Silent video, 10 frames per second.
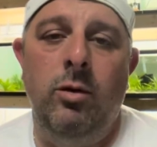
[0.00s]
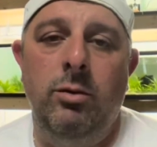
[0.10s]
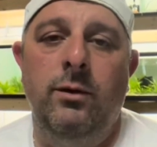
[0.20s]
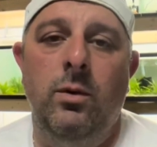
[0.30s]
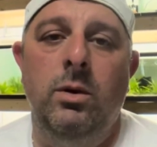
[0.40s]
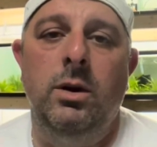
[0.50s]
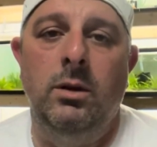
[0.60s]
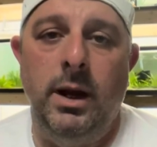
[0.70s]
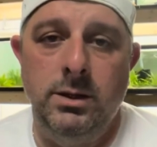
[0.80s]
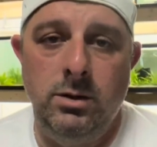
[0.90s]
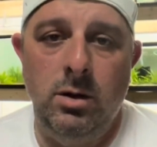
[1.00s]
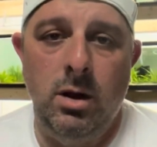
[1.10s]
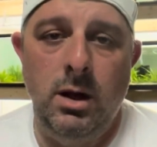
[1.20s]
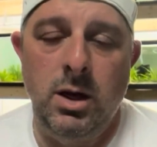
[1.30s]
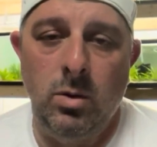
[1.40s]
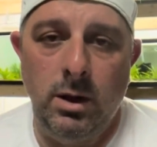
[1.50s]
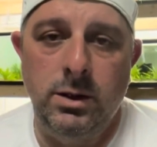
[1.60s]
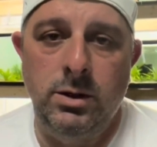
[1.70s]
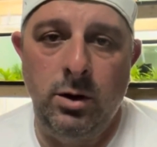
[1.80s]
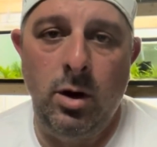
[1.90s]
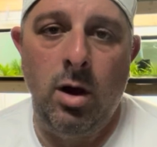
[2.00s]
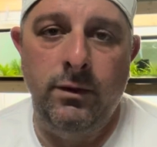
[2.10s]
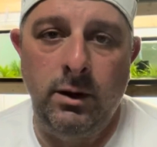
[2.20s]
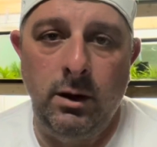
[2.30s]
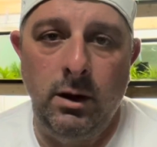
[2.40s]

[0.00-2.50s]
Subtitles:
before your lights turn on, and you want it to turn off an